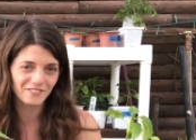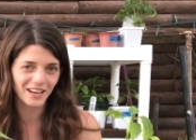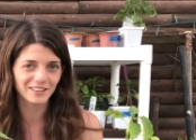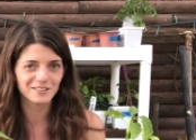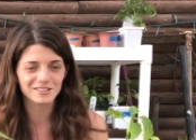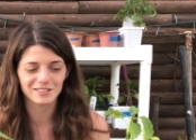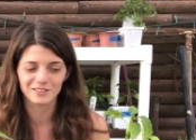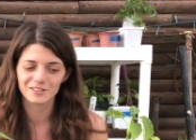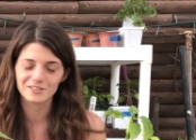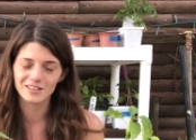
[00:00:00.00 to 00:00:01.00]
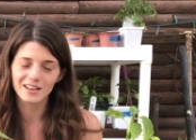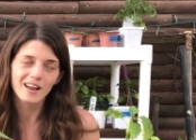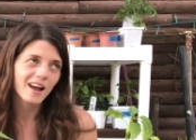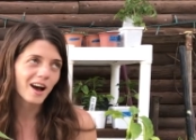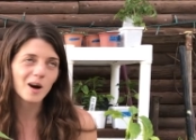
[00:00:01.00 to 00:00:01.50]
find those at the nursery,
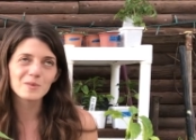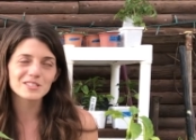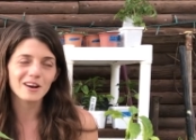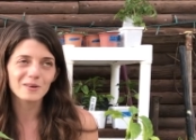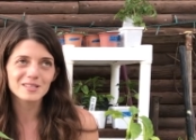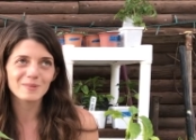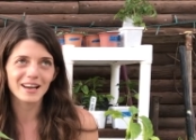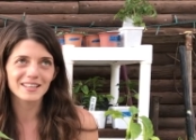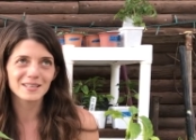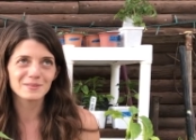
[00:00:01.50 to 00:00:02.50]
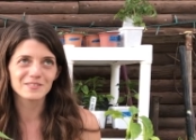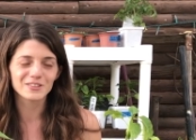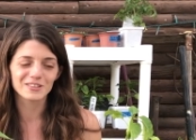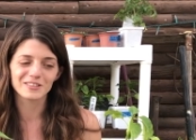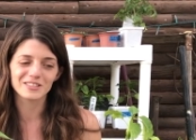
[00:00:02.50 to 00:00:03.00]
I almost always buy them if
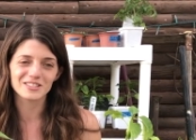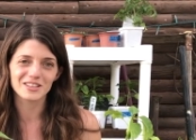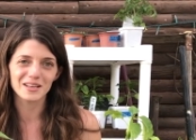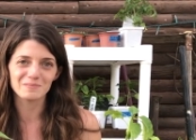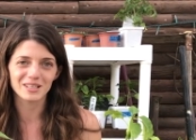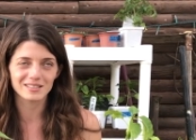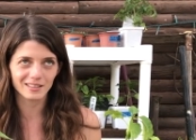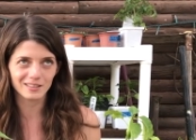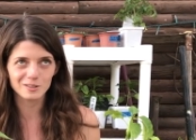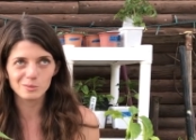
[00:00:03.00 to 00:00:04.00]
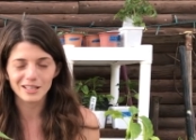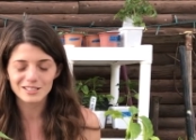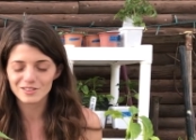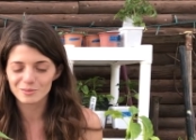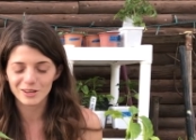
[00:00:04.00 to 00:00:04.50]
they're in good shape because I get two
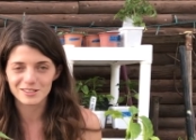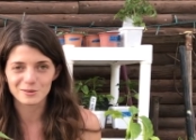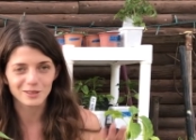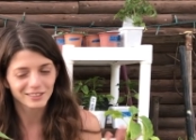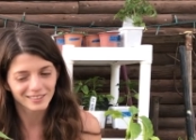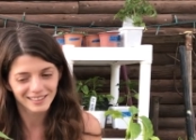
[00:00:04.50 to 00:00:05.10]
plants for the price of one.